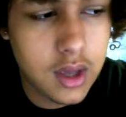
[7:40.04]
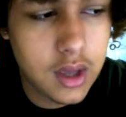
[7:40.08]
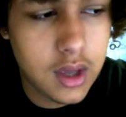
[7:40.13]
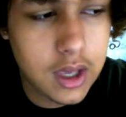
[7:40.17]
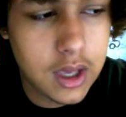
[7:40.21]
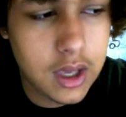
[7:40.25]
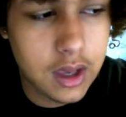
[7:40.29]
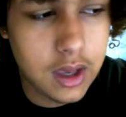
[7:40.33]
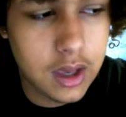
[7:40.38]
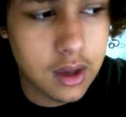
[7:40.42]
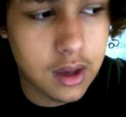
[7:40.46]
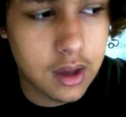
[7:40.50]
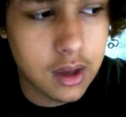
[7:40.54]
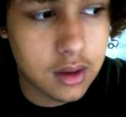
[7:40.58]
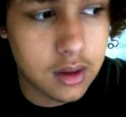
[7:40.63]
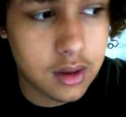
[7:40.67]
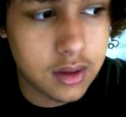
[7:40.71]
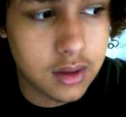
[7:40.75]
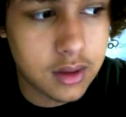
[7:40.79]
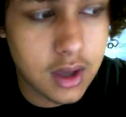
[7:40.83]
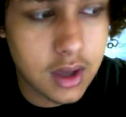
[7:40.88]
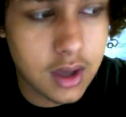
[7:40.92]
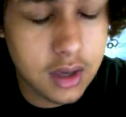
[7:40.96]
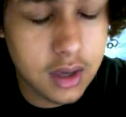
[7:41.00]

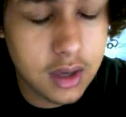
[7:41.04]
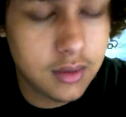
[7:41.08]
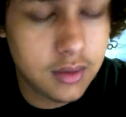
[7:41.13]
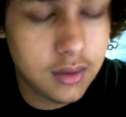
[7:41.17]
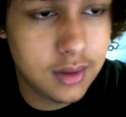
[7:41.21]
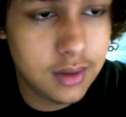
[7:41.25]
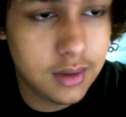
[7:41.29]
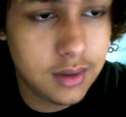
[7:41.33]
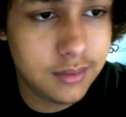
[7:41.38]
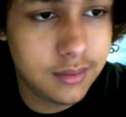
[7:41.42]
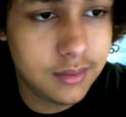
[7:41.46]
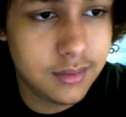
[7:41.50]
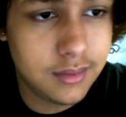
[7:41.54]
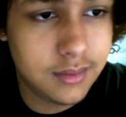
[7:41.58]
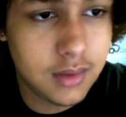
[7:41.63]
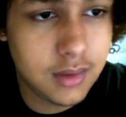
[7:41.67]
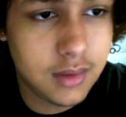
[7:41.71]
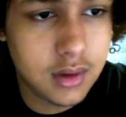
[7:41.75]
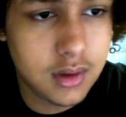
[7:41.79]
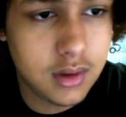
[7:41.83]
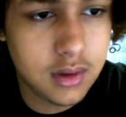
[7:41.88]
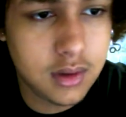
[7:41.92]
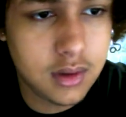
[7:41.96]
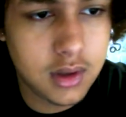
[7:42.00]
And Haman,
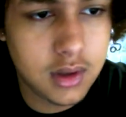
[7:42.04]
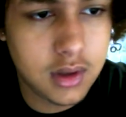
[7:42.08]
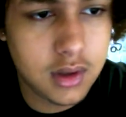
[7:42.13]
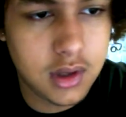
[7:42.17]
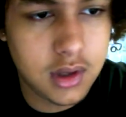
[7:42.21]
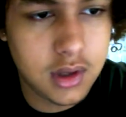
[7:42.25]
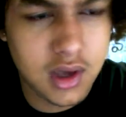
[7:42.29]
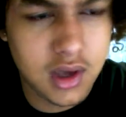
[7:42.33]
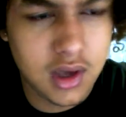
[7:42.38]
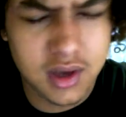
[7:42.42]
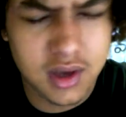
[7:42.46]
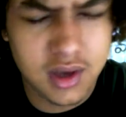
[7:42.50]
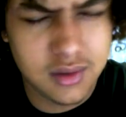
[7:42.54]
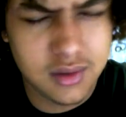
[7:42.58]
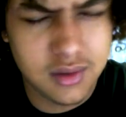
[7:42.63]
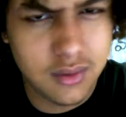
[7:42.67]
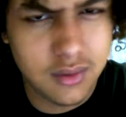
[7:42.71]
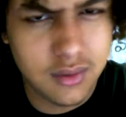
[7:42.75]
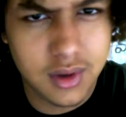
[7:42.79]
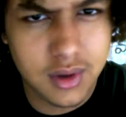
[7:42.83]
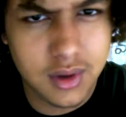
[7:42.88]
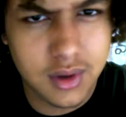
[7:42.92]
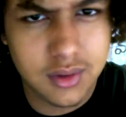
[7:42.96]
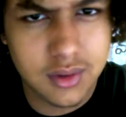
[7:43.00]
he acted
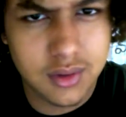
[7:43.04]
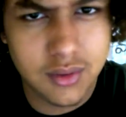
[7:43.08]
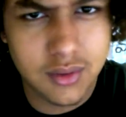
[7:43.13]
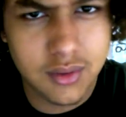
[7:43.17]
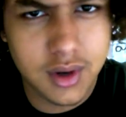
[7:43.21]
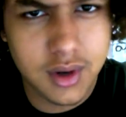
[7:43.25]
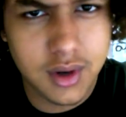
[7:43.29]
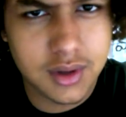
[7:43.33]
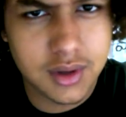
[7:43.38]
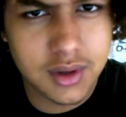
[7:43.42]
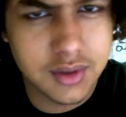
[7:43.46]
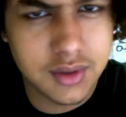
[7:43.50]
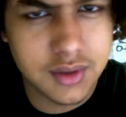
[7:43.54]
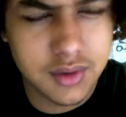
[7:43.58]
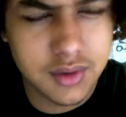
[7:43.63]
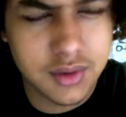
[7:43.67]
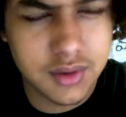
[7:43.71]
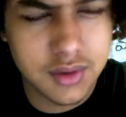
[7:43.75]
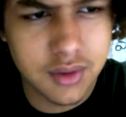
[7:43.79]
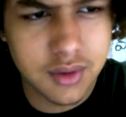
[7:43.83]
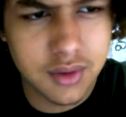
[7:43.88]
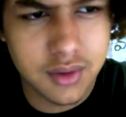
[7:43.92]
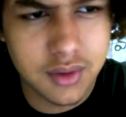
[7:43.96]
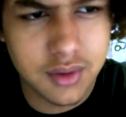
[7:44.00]
way too rashly with
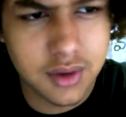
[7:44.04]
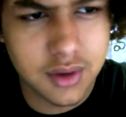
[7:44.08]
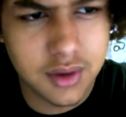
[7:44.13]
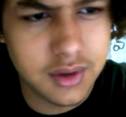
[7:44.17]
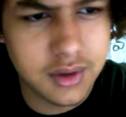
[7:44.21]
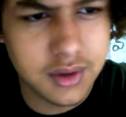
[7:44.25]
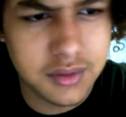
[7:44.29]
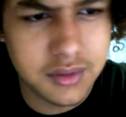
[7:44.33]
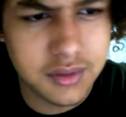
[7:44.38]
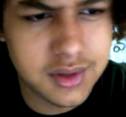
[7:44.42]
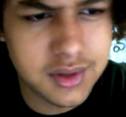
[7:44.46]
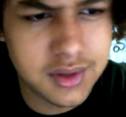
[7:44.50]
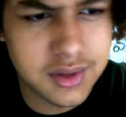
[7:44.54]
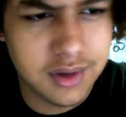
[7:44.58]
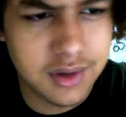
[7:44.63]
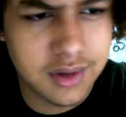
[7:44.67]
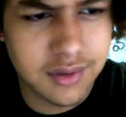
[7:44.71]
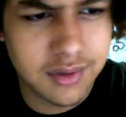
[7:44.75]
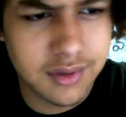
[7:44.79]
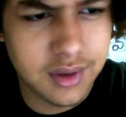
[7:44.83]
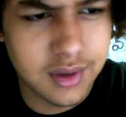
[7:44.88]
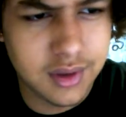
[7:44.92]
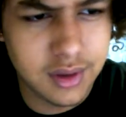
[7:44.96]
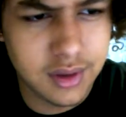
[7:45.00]
the whole killing
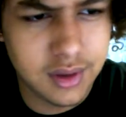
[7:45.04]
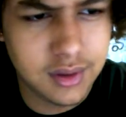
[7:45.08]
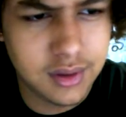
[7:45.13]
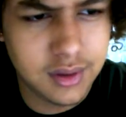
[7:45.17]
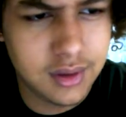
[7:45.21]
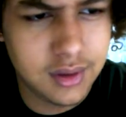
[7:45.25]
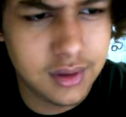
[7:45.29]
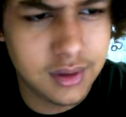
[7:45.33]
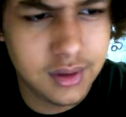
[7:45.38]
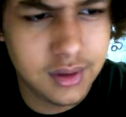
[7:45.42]
himself thing.